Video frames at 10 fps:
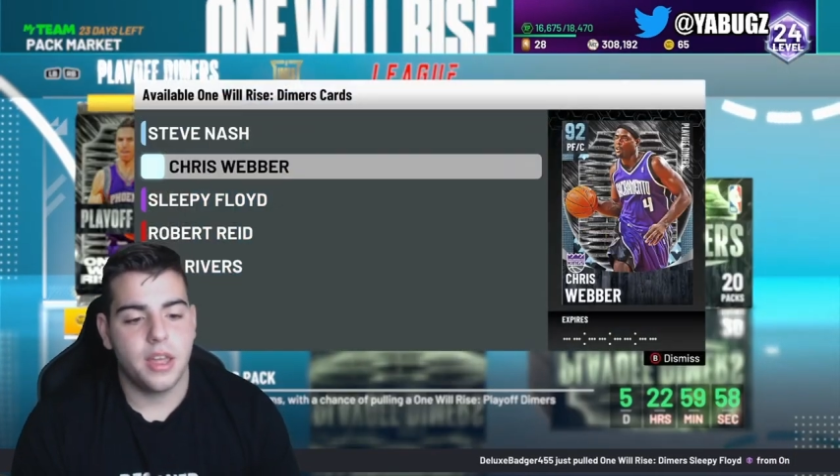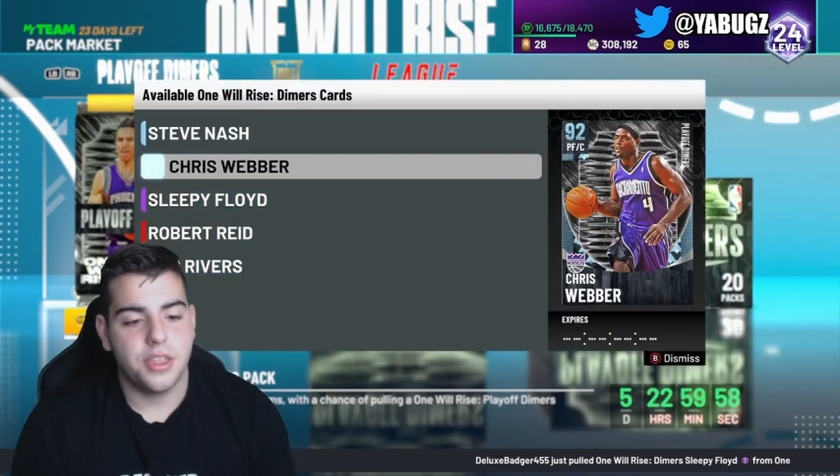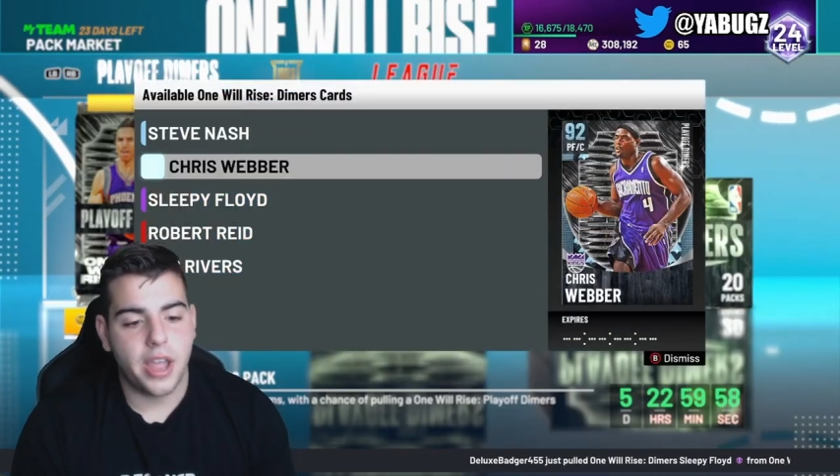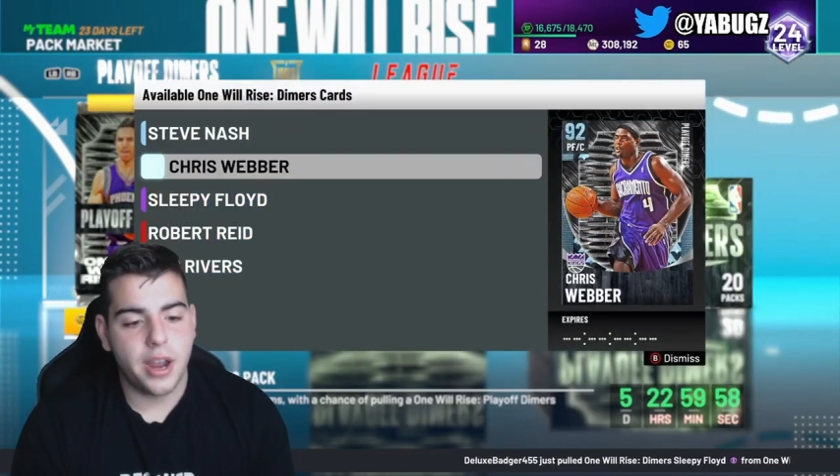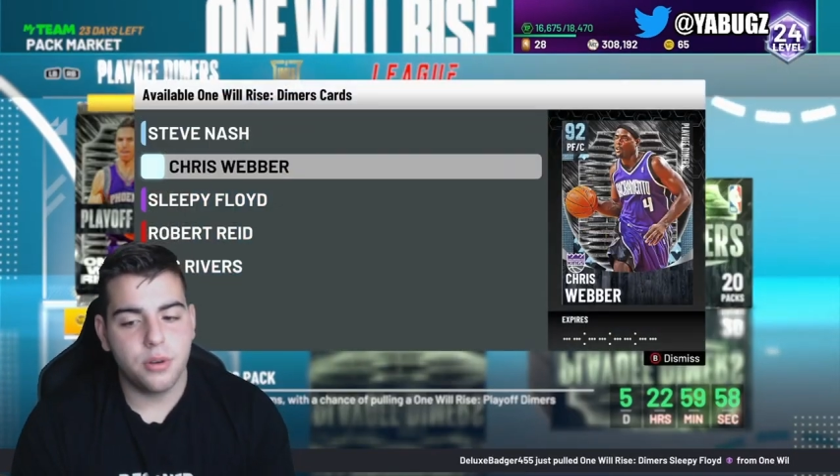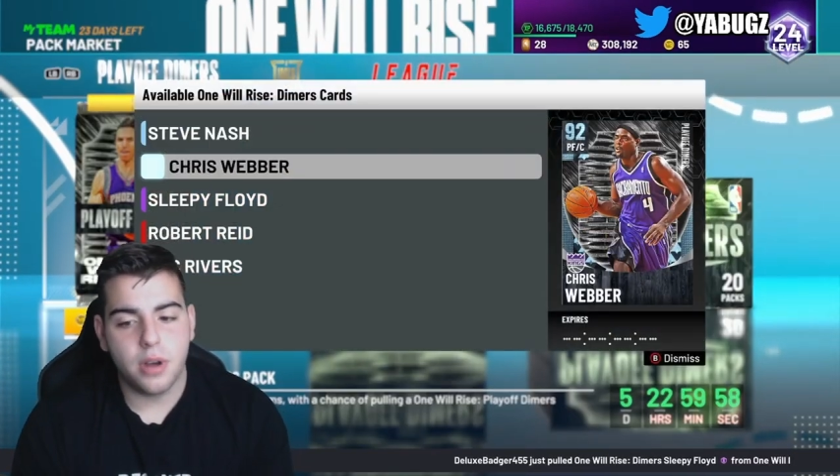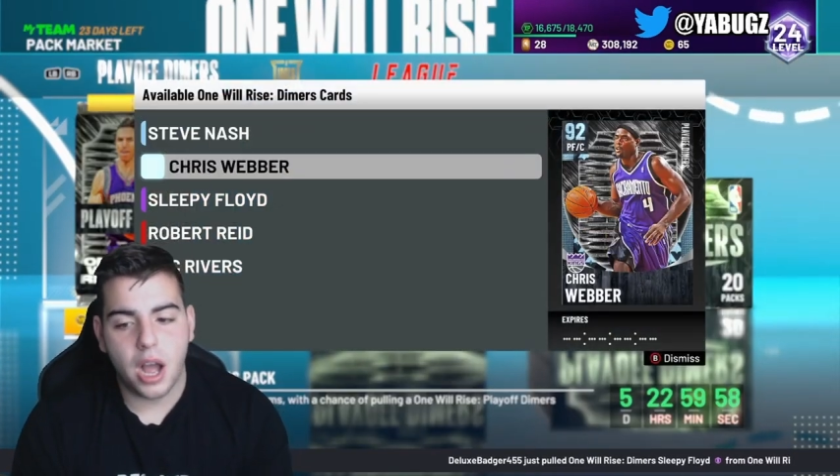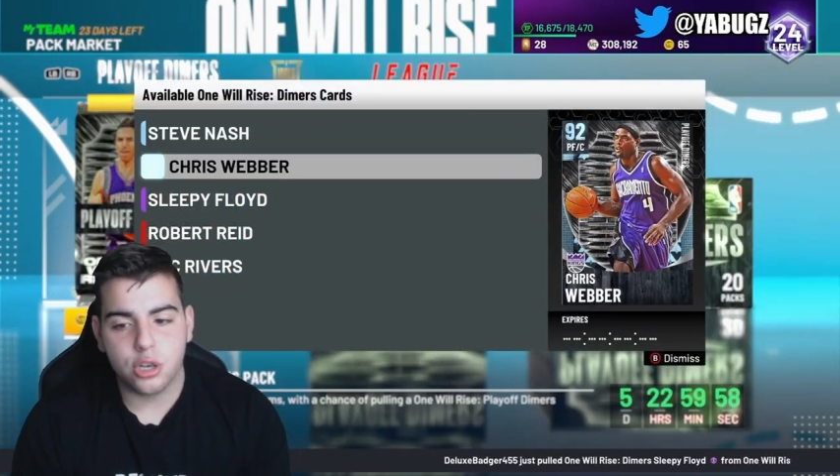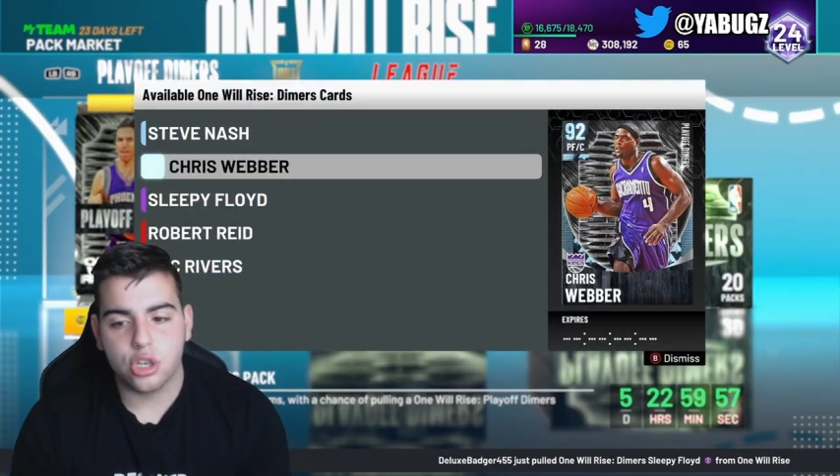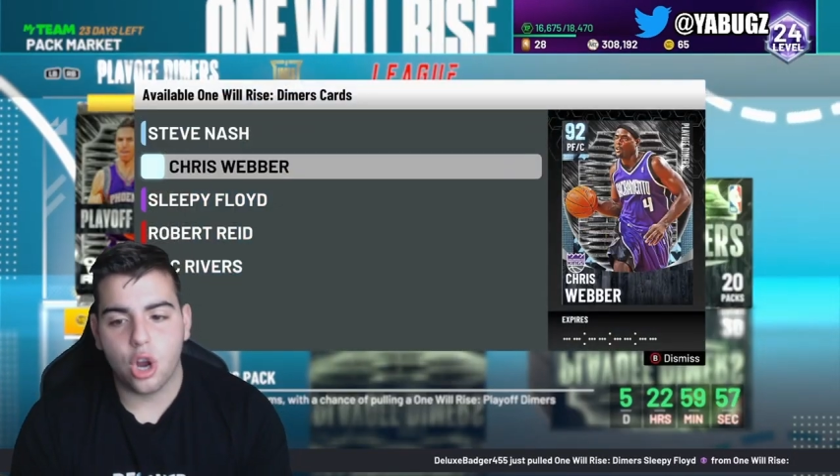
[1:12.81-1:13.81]
They do
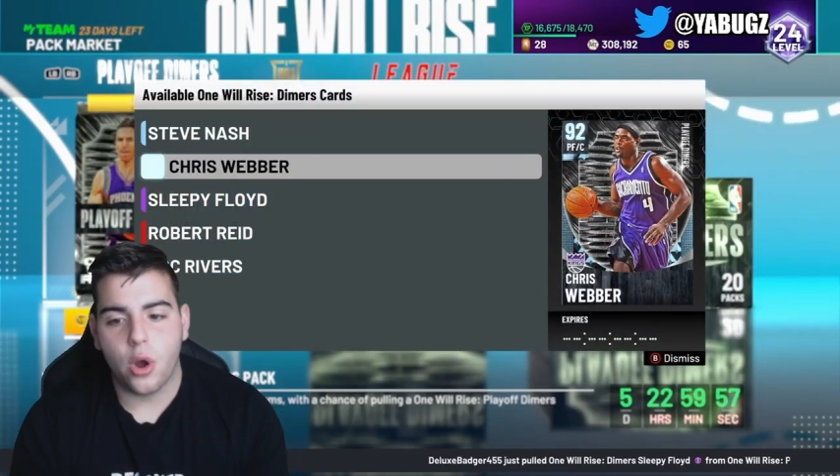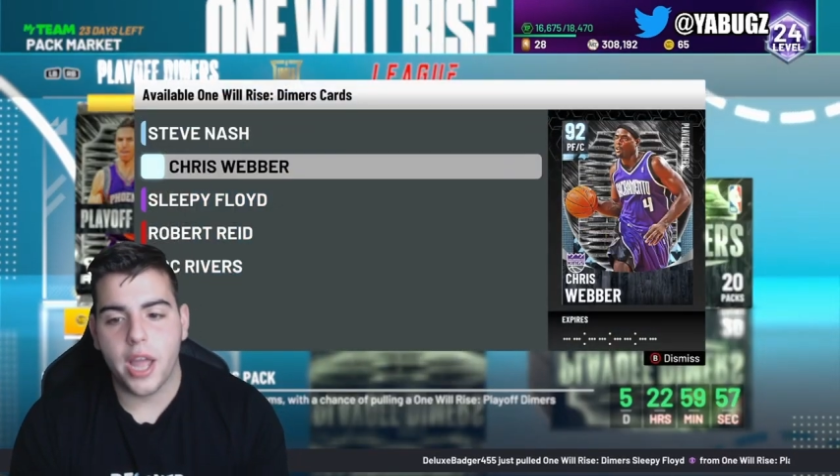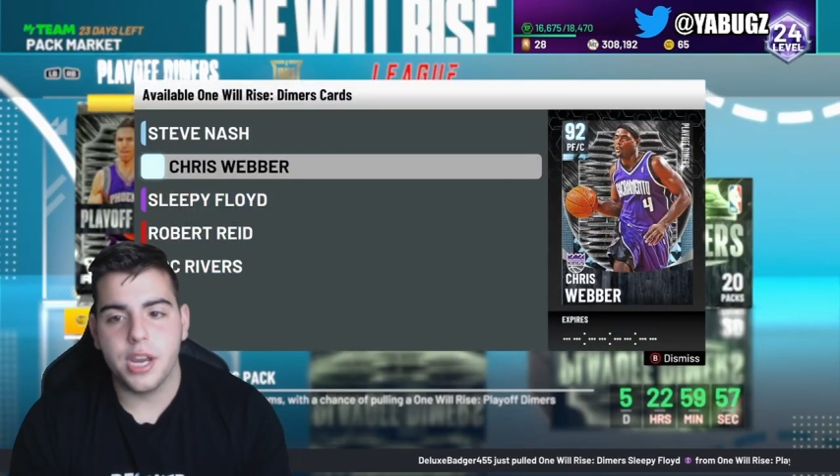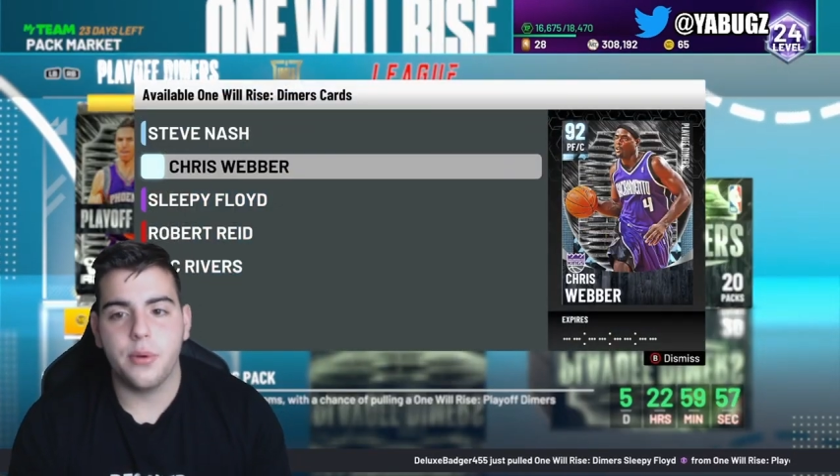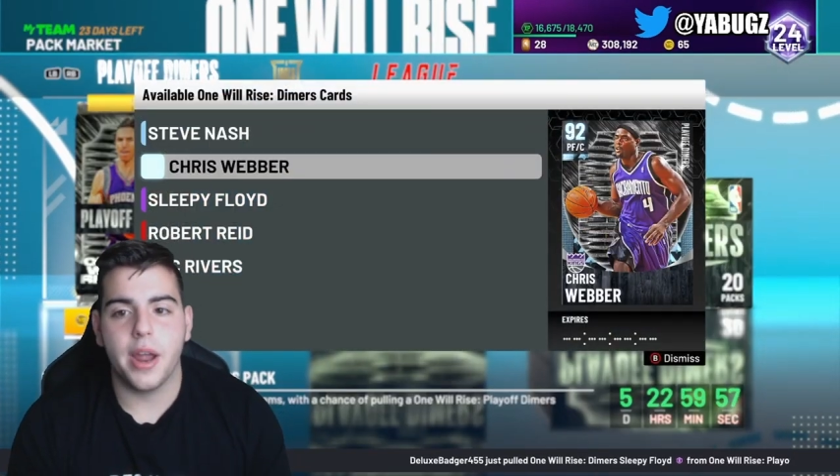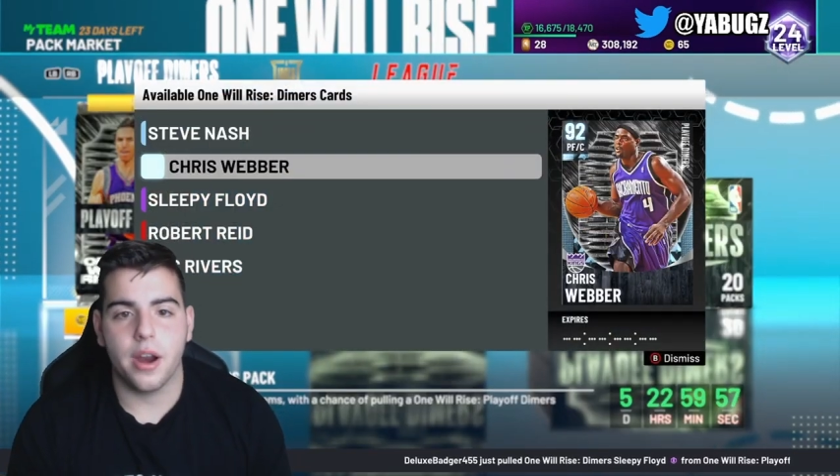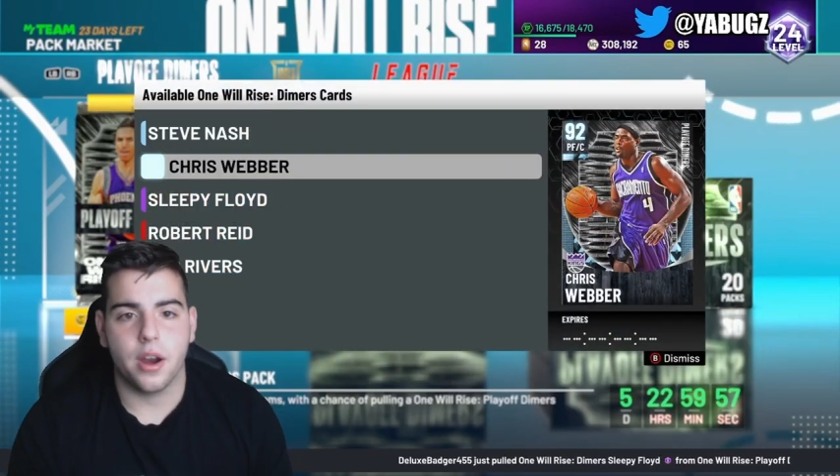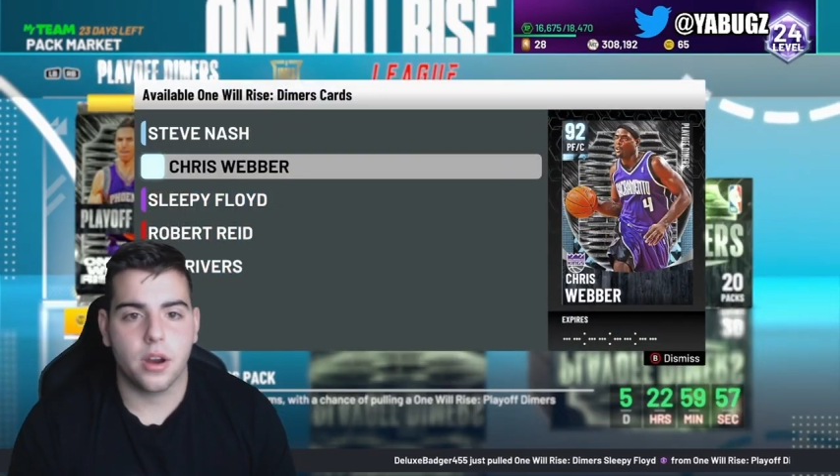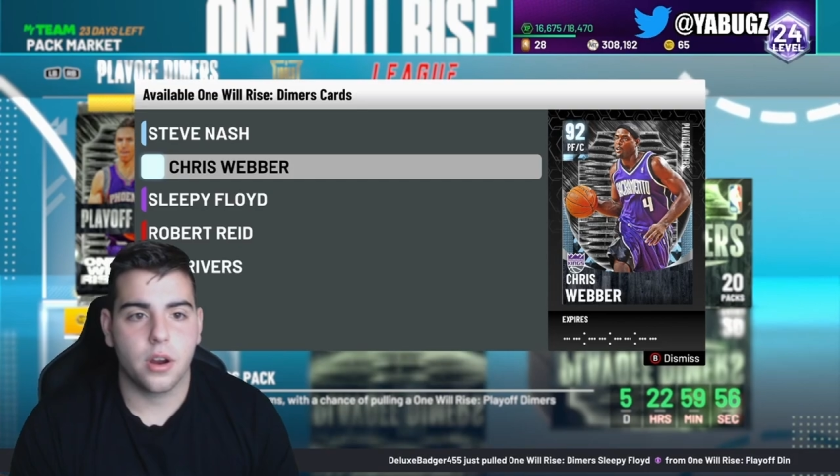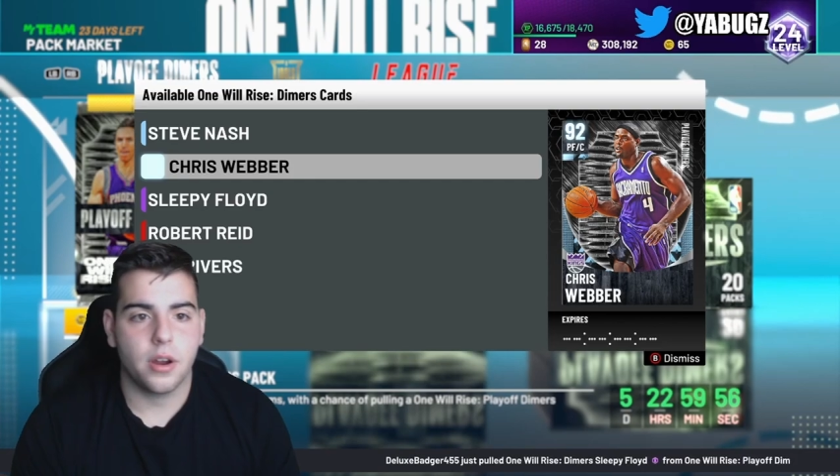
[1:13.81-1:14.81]
not show anywhere.